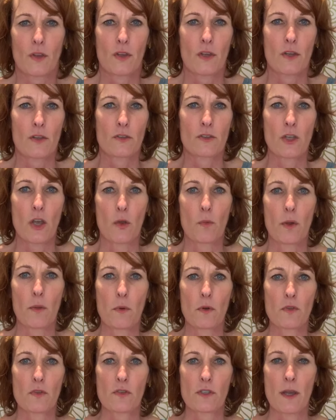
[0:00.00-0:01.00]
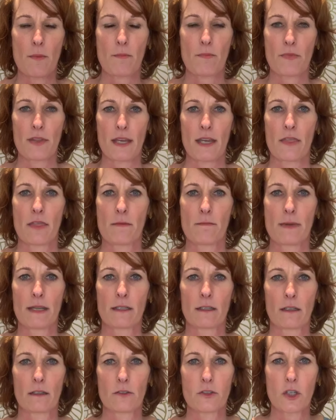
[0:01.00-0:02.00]
So we want something in the
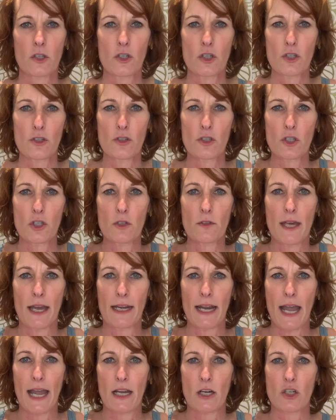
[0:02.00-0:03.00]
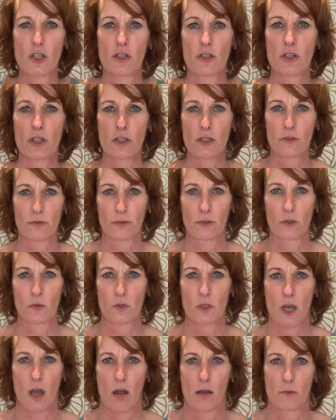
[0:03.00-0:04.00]
middle. So just do that action just a few
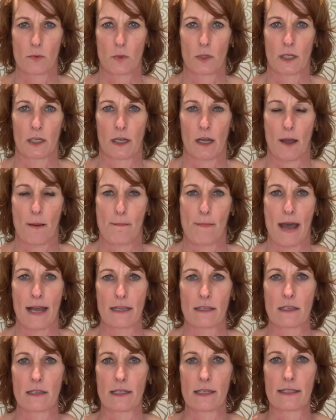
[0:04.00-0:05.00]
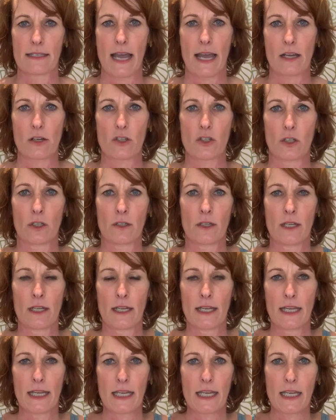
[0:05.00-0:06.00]
times. We're going to come back to this action
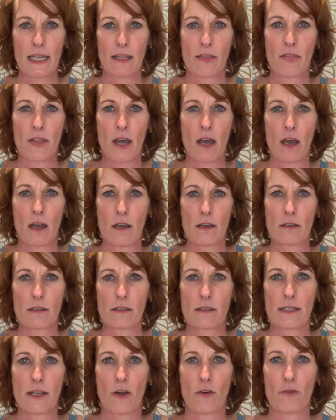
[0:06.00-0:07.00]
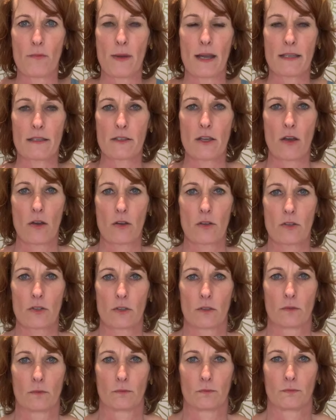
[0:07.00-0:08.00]
in self-massage.
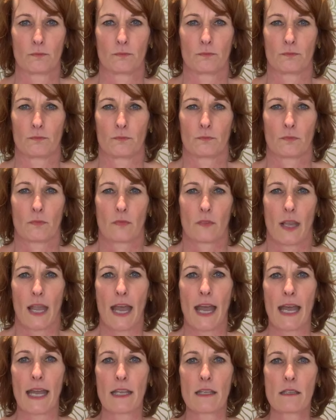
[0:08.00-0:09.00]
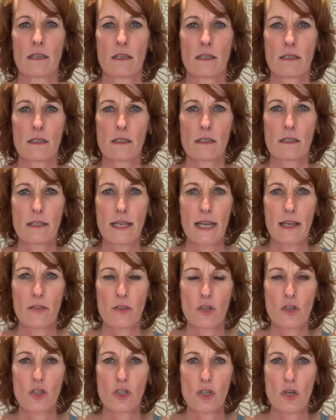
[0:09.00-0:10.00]
And set
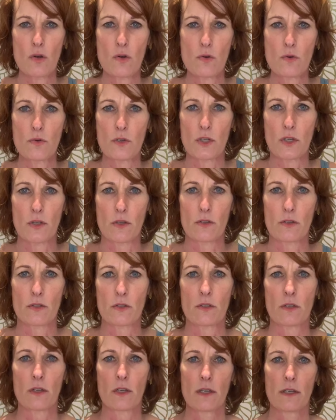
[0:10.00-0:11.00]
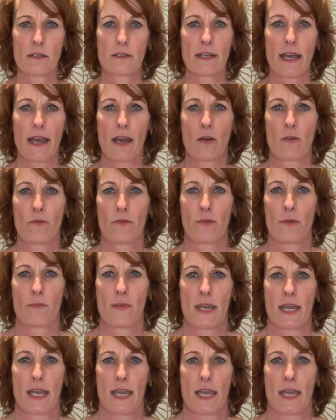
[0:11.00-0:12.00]
the shoulders down from
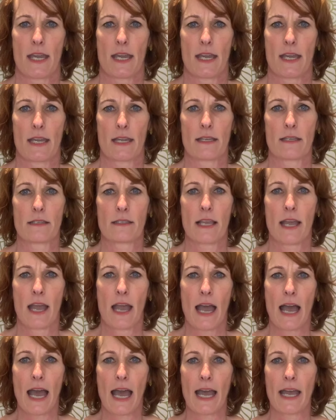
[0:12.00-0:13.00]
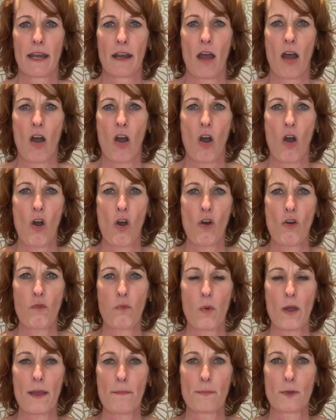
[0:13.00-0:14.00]
the ears and
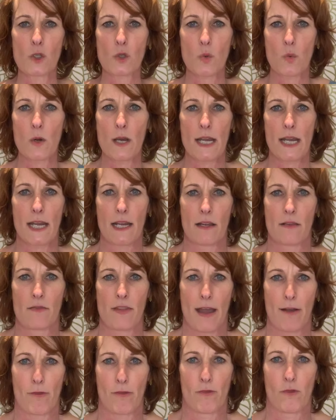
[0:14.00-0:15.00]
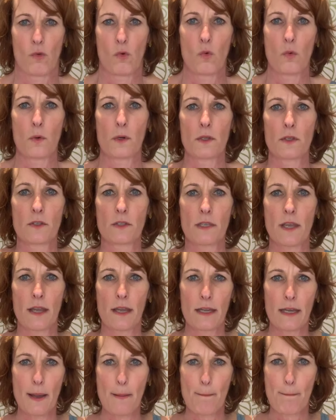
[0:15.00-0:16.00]
halfway between that forwards
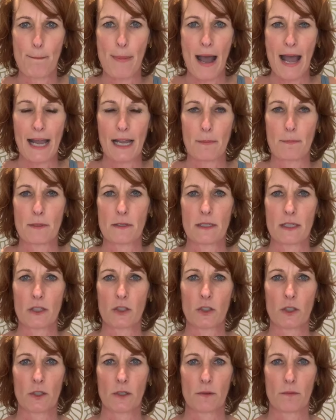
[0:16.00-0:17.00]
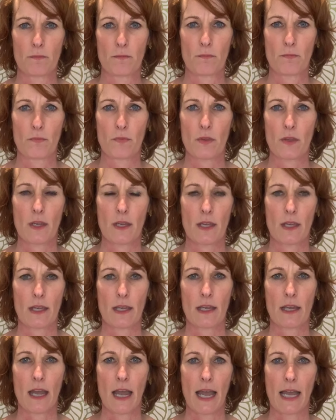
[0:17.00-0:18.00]
and back position.
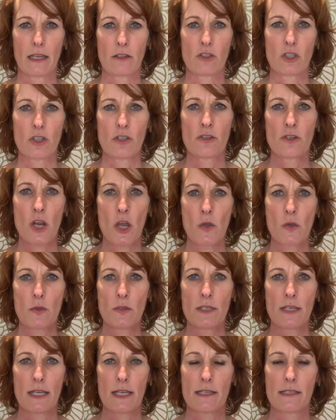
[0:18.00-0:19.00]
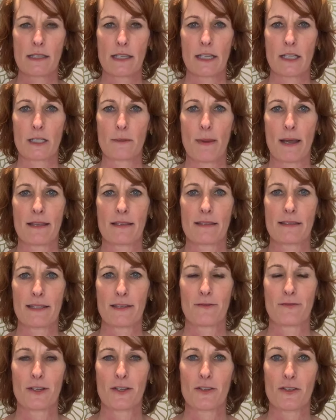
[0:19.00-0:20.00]
And just notice the
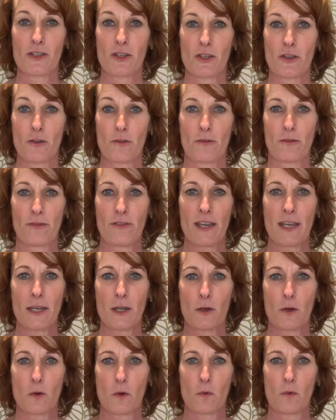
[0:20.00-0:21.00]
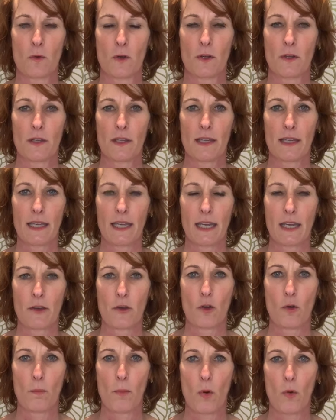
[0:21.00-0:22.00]
expansiveness that you feel in
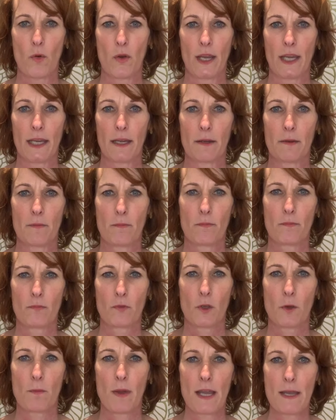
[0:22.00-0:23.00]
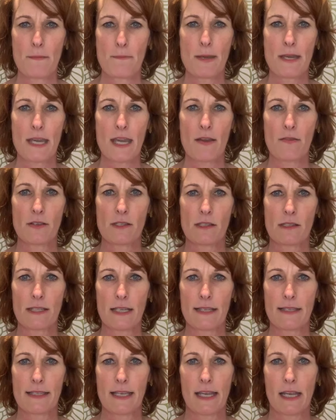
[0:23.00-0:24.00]
your body. You may be even
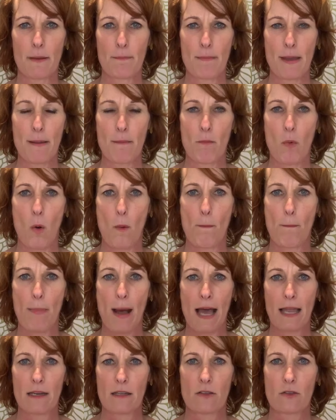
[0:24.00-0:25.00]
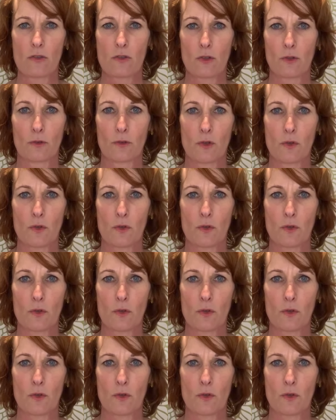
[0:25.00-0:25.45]
sitting a bit more balanced on your